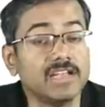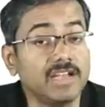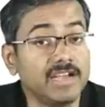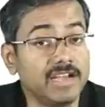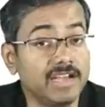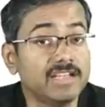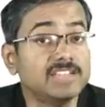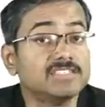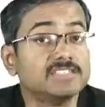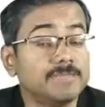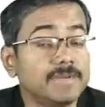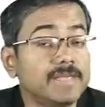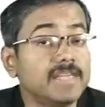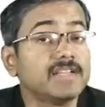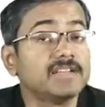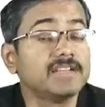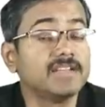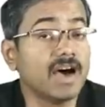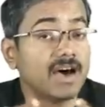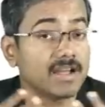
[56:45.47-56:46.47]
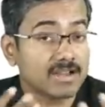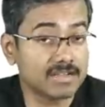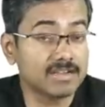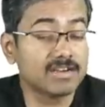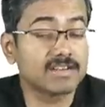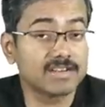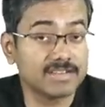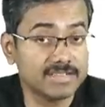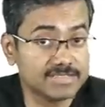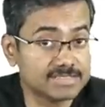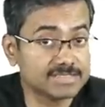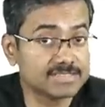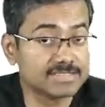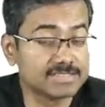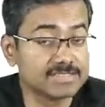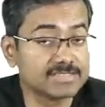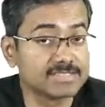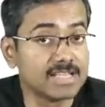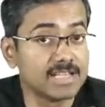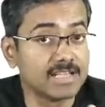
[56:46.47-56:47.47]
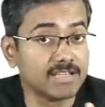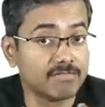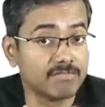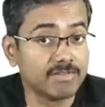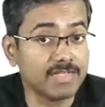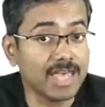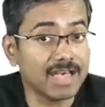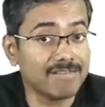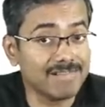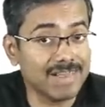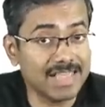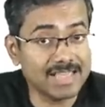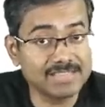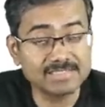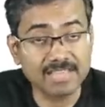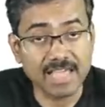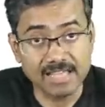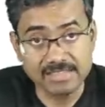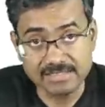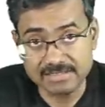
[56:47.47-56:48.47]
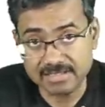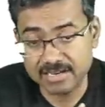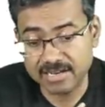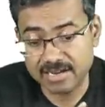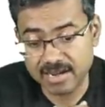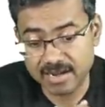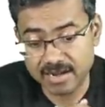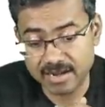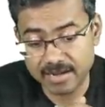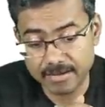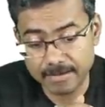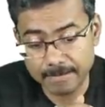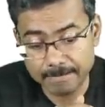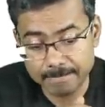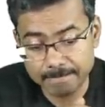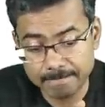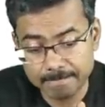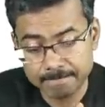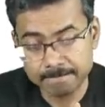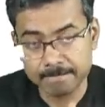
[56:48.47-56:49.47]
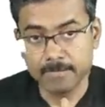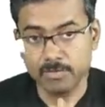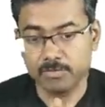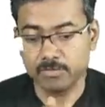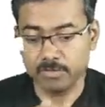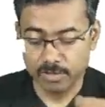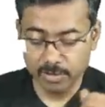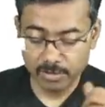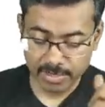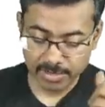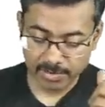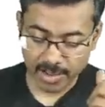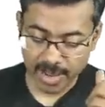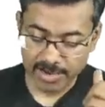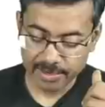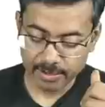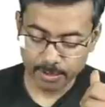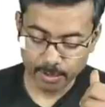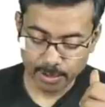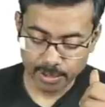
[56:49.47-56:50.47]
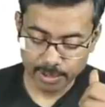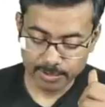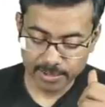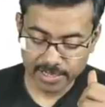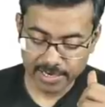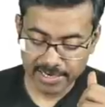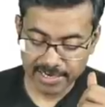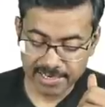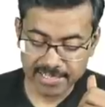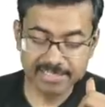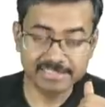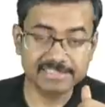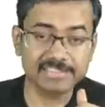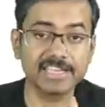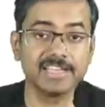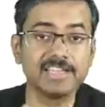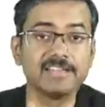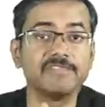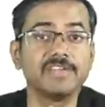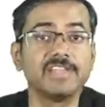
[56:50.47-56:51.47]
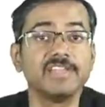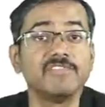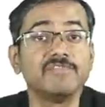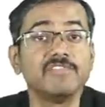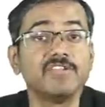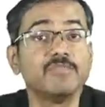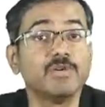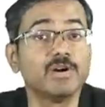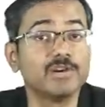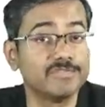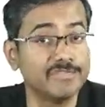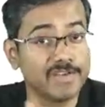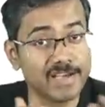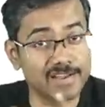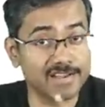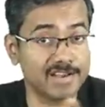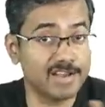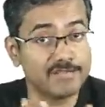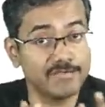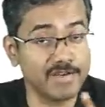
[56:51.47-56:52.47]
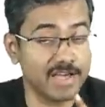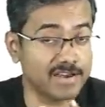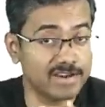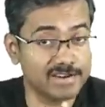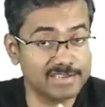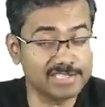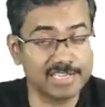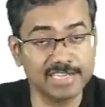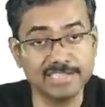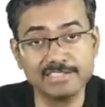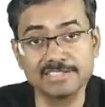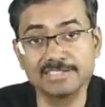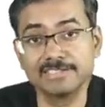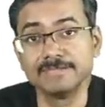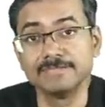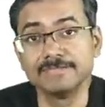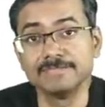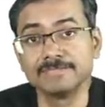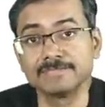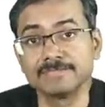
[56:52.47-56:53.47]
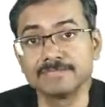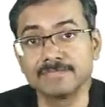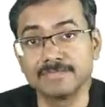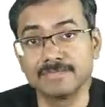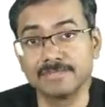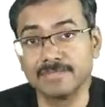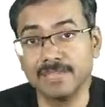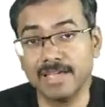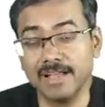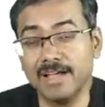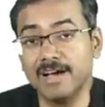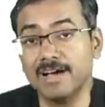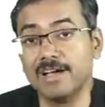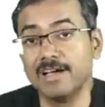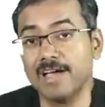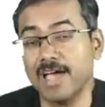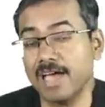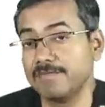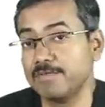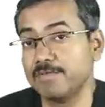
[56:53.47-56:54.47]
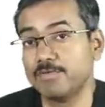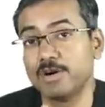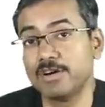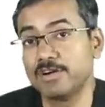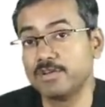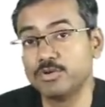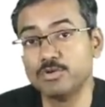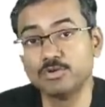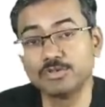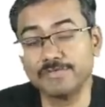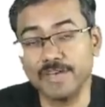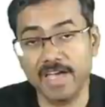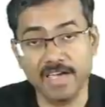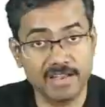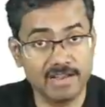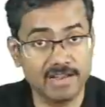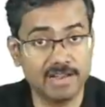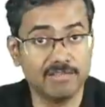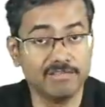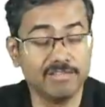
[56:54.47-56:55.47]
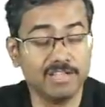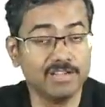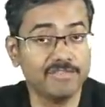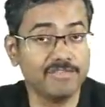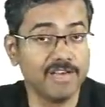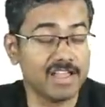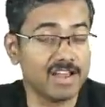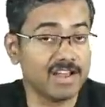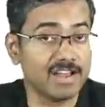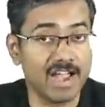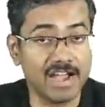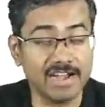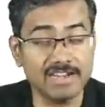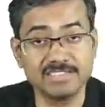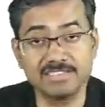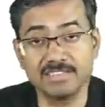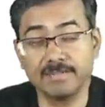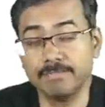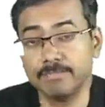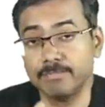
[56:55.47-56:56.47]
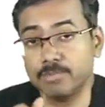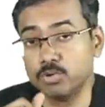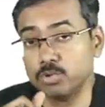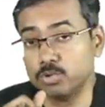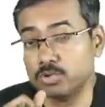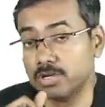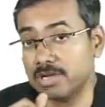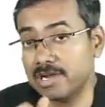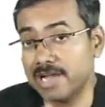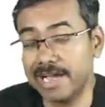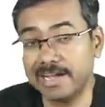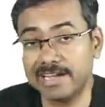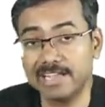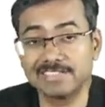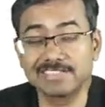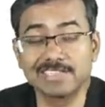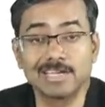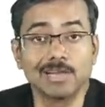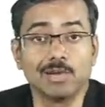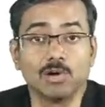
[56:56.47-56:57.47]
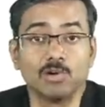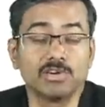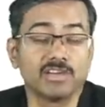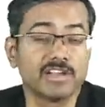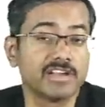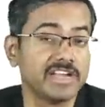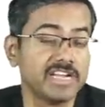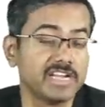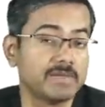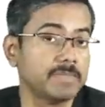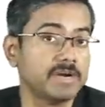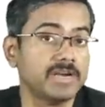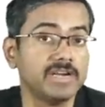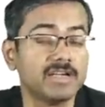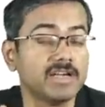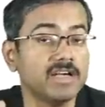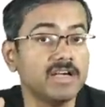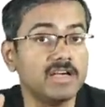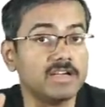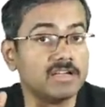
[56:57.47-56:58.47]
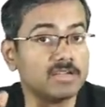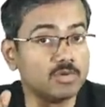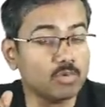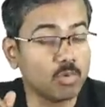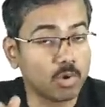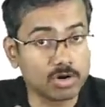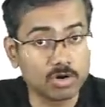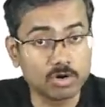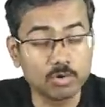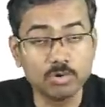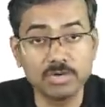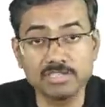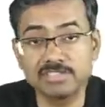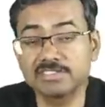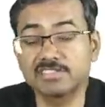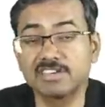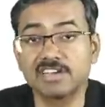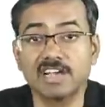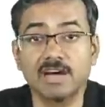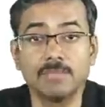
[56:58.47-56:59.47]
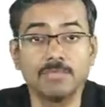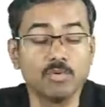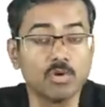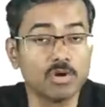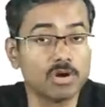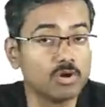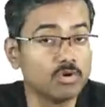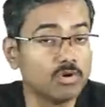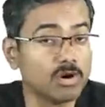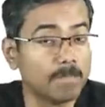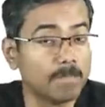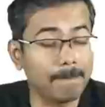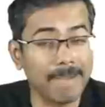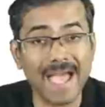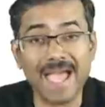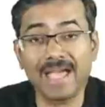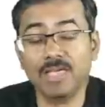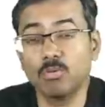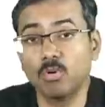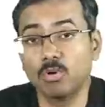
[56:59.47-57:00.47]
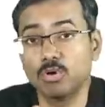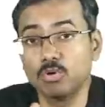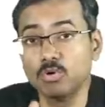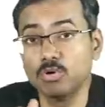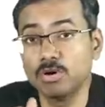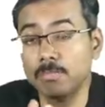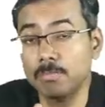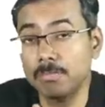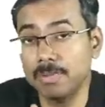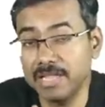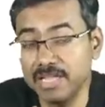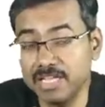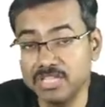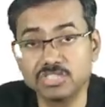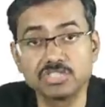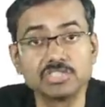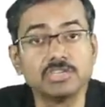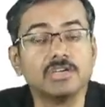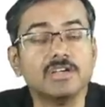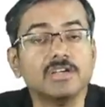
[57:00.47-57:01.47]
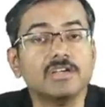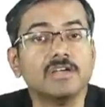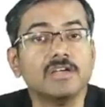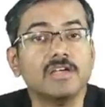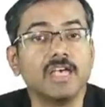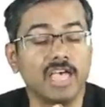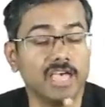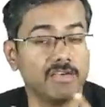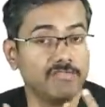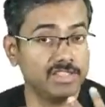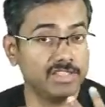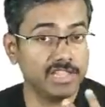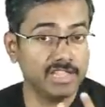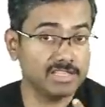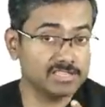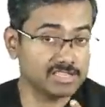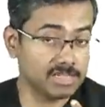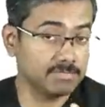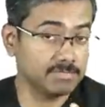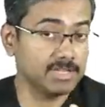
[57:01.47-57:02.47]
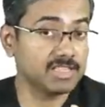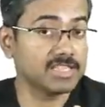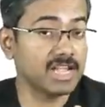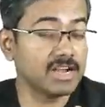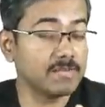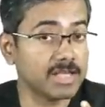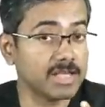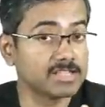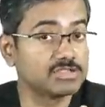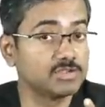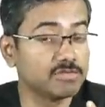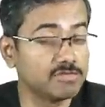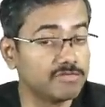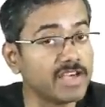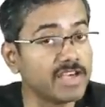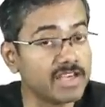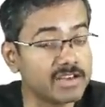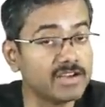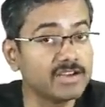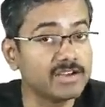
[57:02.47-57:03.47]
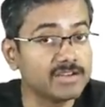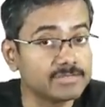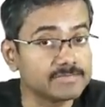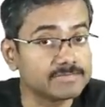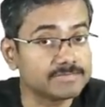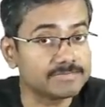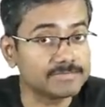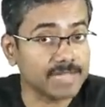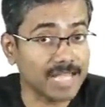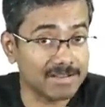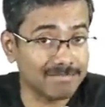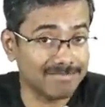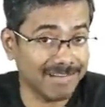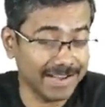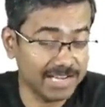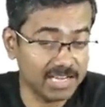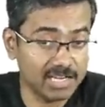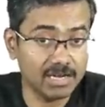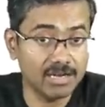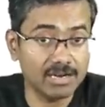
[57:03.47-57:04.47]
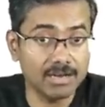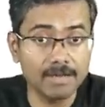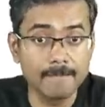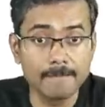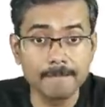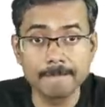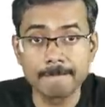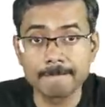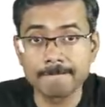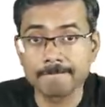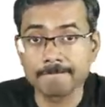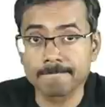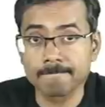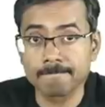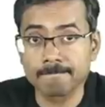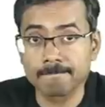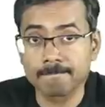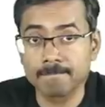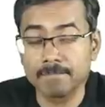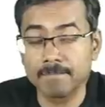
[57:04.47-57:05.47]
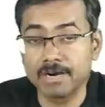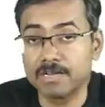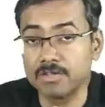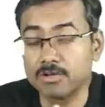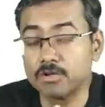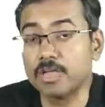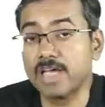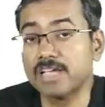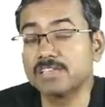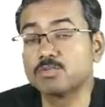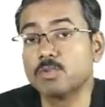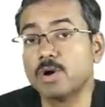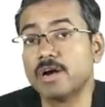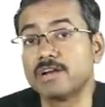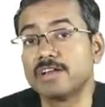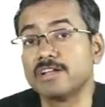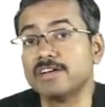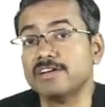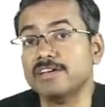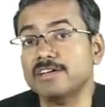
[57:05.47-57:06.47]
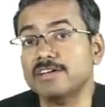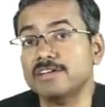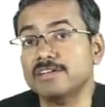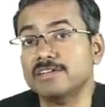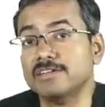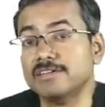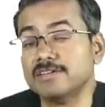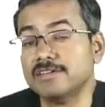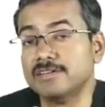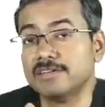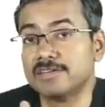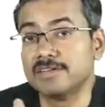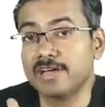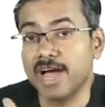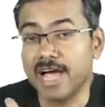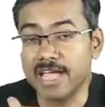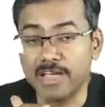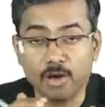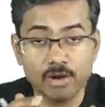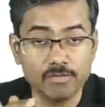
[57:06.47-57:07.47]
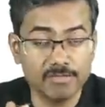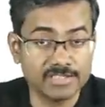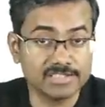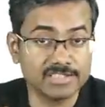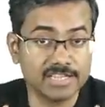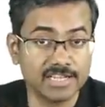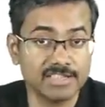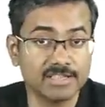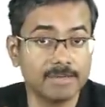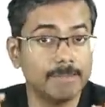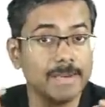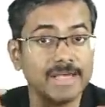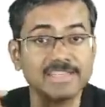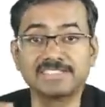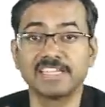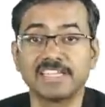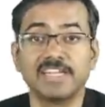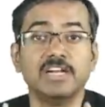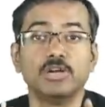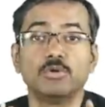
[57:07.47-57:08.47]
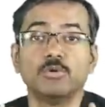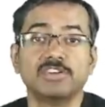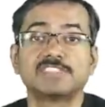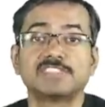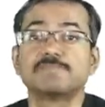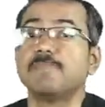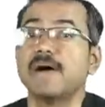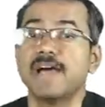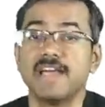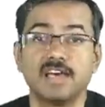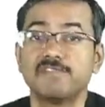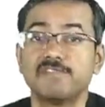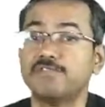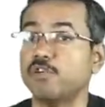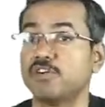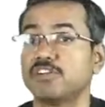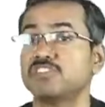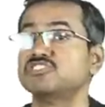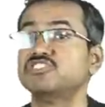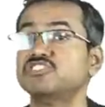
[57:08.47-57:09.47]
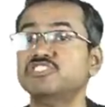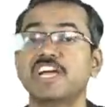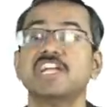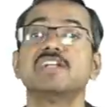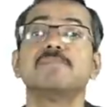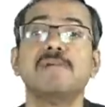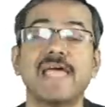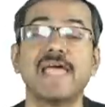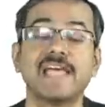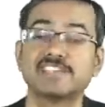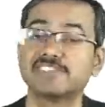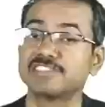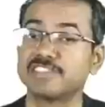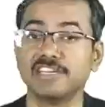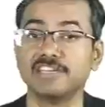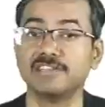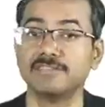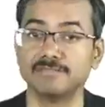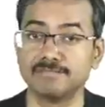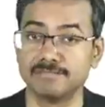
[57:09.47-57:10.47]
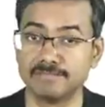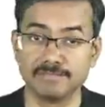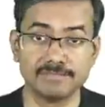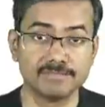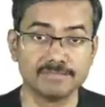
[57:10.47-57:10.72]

and Indians being darker races, we have less cancer in India. So you know, I told you that Indian skin, we, we want fairer and fairer skins. And we want to use fair and lovely, fair and handsome, do the latest glow treatment. You want to do a scrub, you want a pack, you want to do a bleach, everything, something that makes you fairer and whiter. But you guess what? I always say the best skin to aspire for is jet black skin.